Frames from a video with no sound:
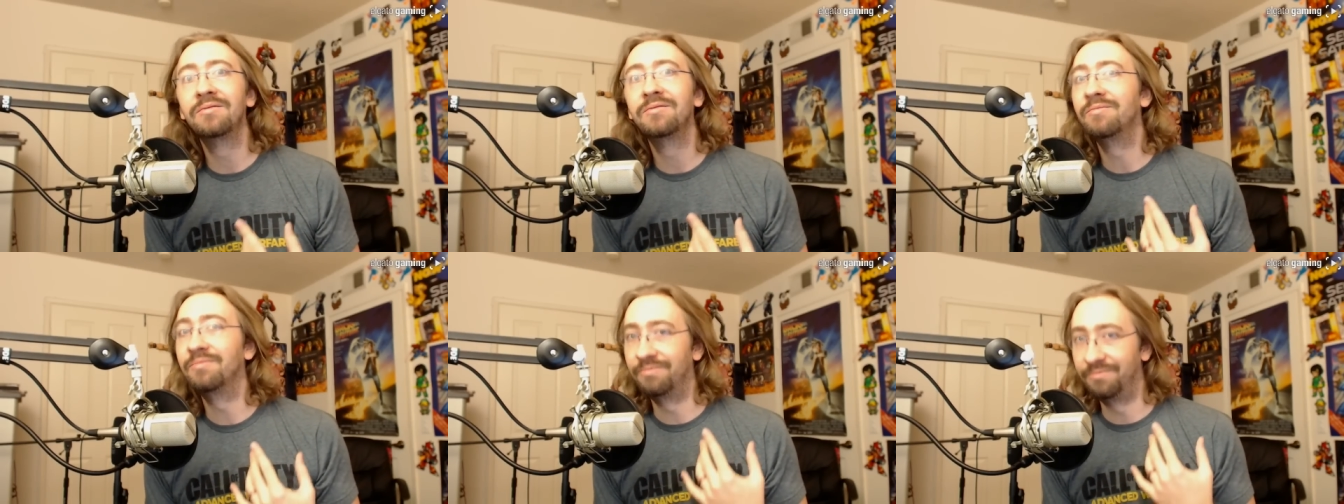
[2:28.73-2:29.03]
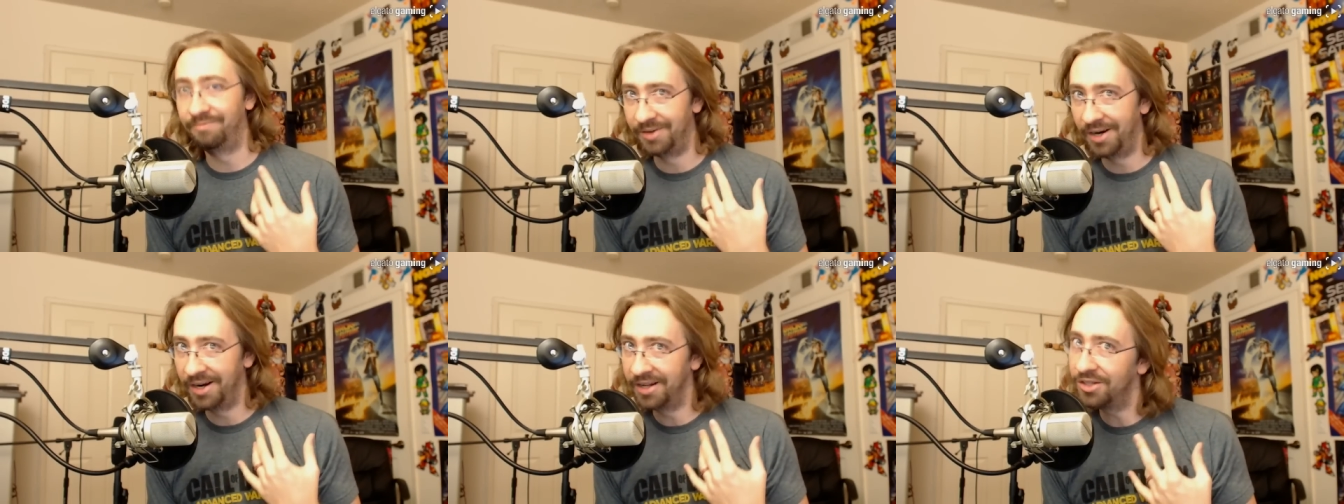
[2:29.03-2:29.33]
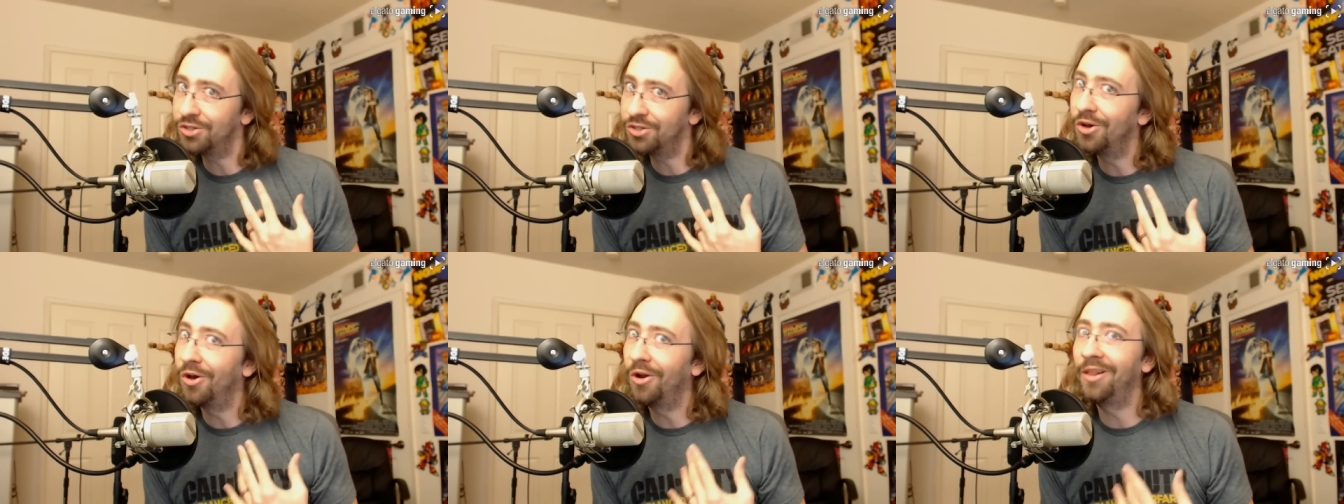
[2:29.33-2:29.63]
but it's
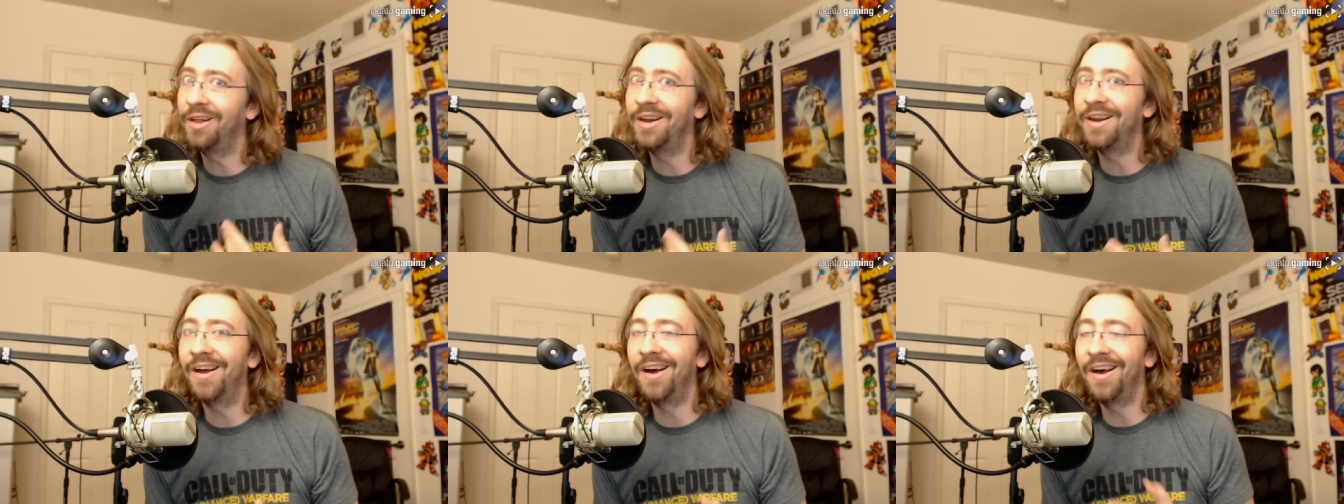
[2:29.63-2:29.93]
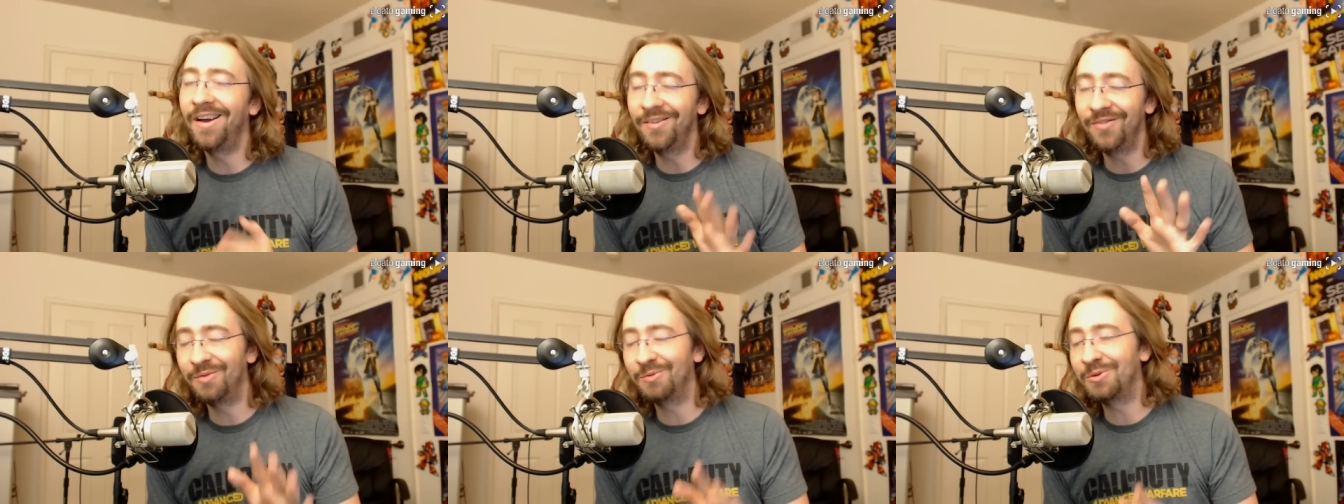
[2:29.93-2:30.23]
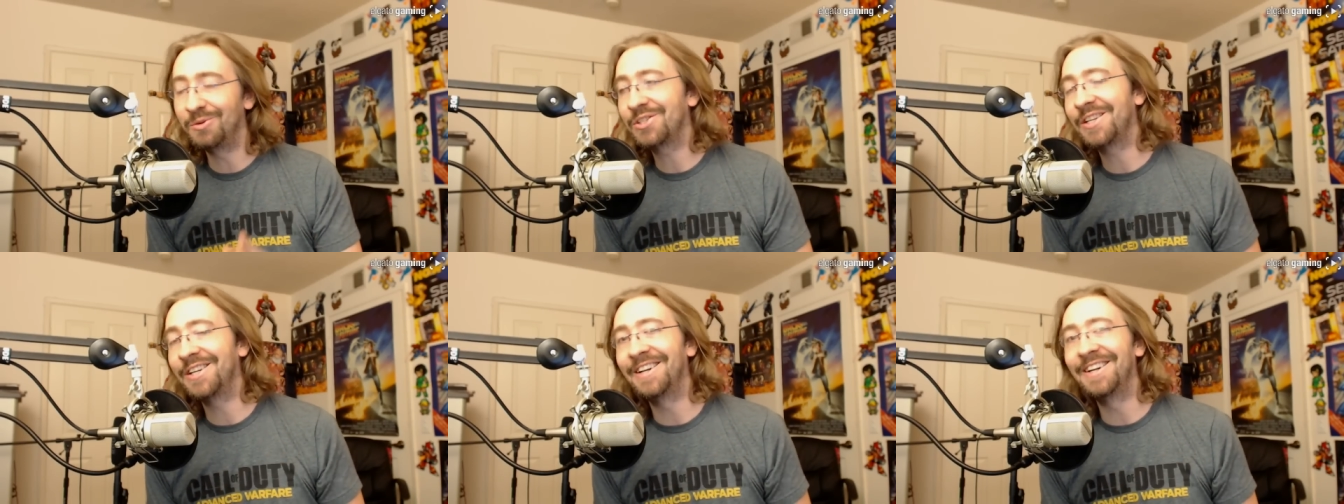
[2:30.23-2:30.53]
totally not. I'm
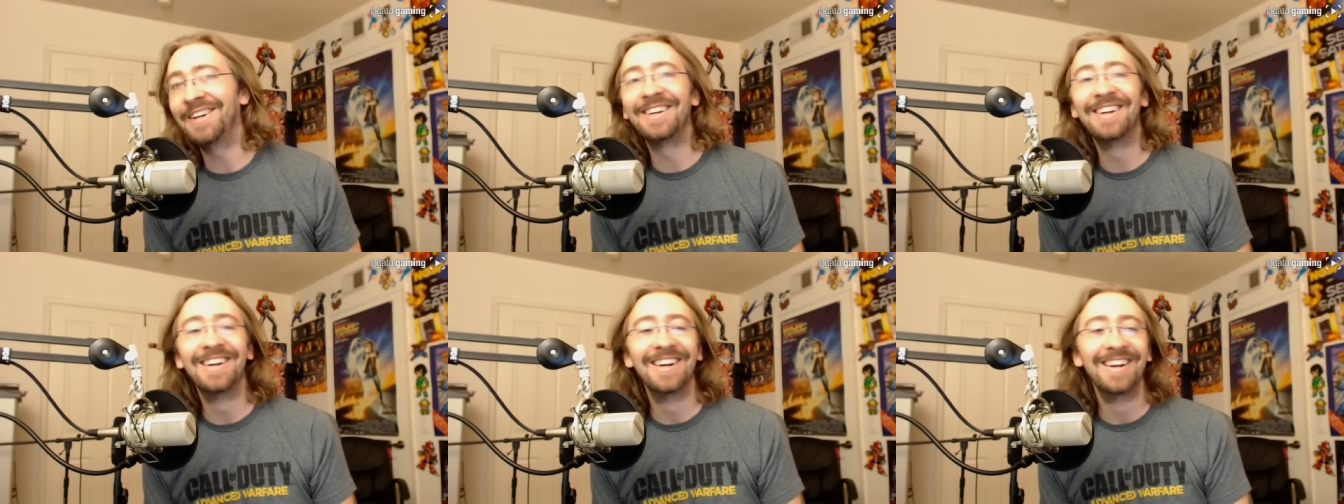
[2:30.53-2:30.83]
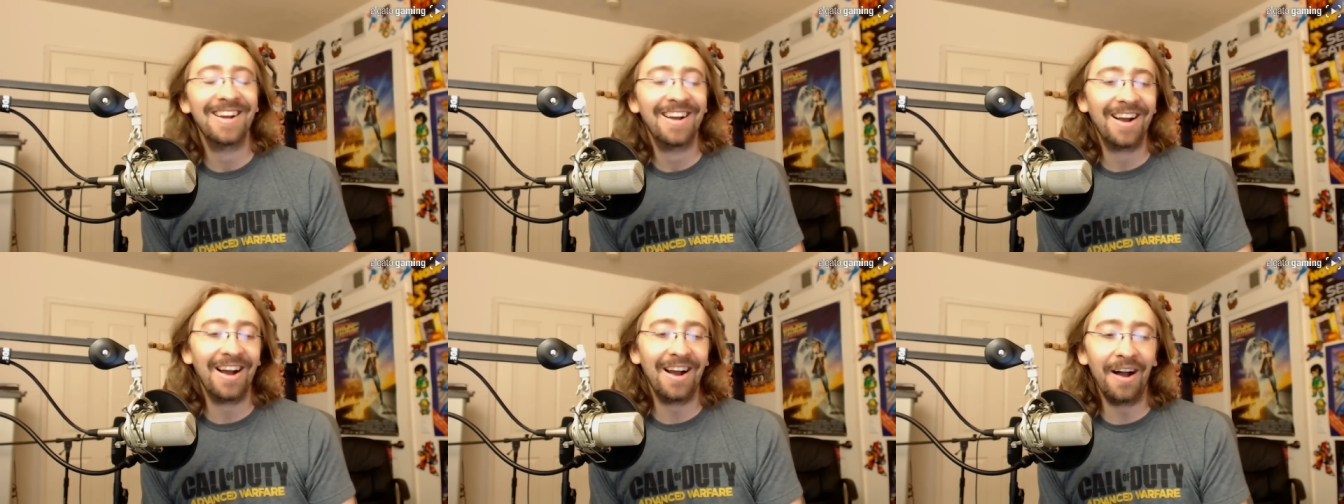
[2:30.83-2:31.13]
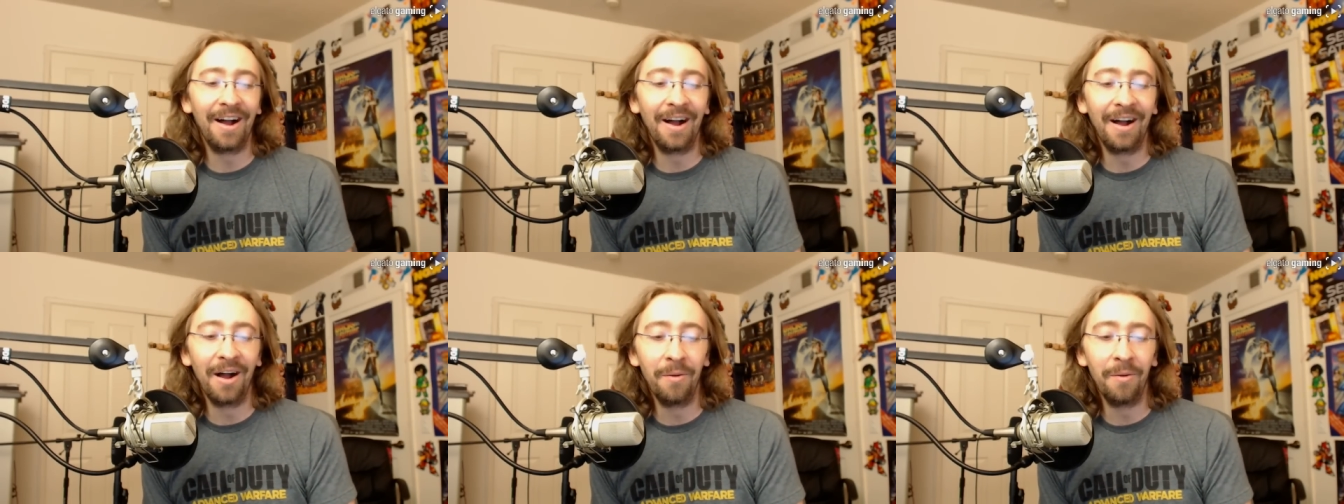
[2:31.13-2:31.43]
just kidding.
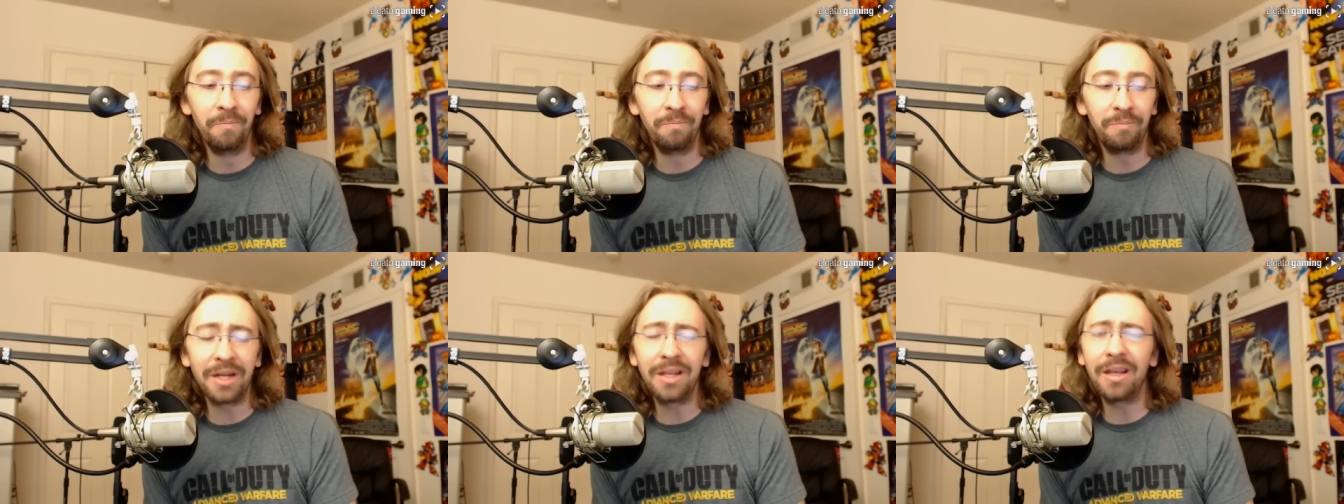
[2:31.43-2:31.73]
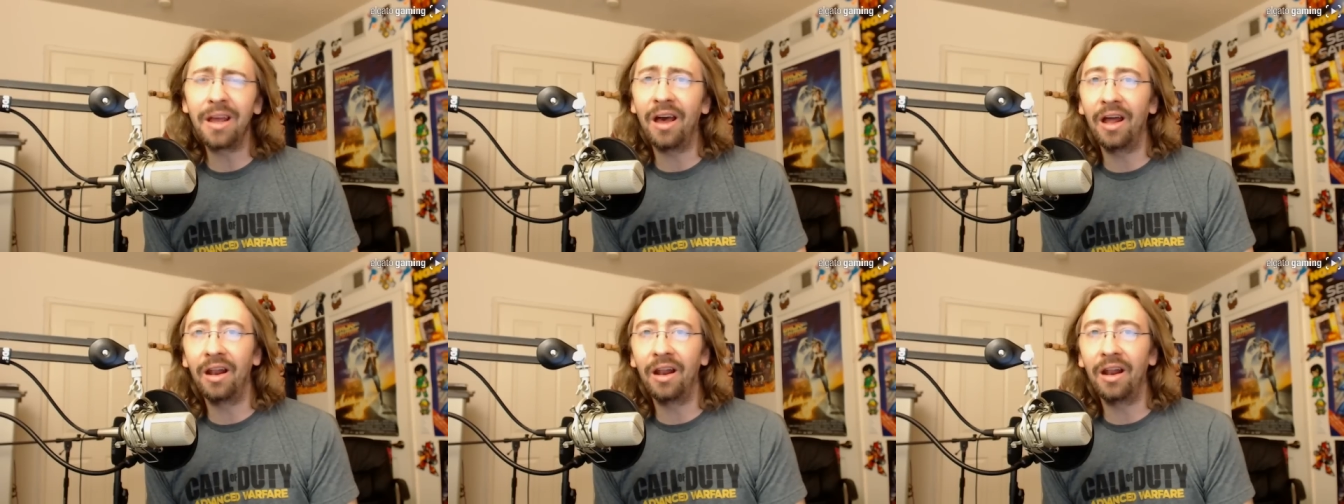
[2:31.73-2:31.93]
But yeah,